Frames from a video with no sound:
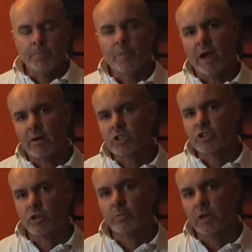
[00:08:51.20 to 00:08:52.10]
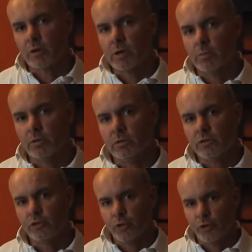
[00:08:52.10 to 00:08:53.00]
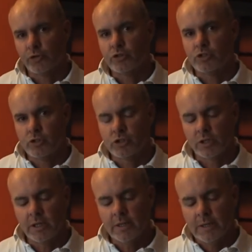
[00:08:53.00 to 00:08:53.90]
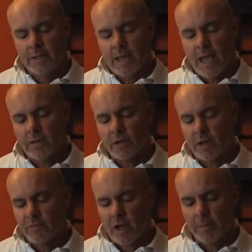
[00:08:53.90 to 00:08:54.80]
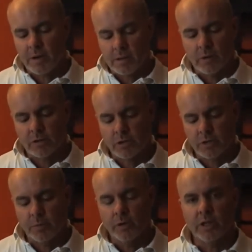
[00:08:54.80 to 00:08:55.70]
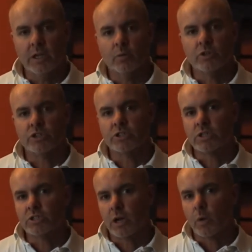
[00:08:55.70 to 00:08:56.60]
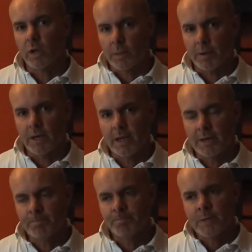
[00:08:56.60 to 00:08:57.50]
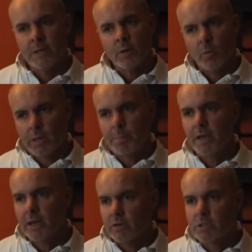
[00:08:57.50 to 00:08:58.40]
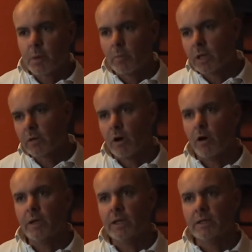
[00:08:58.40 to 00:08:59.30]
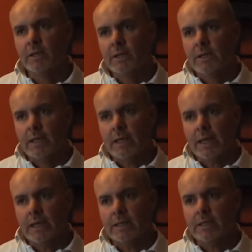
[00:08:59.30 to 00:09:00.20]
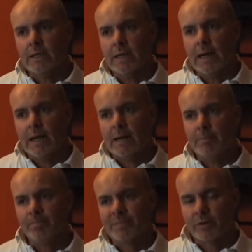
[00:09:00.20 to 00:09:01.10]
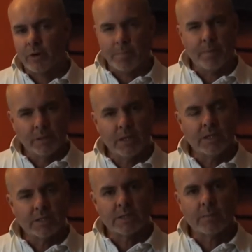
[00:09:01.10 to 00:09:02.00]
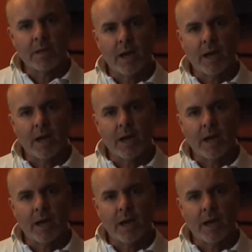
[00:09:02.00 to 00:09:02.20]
They are extremely credible sources usually, and they are far better than my third point here, which is things like Wikipedia. Wikipedia is probably growing in credibility in some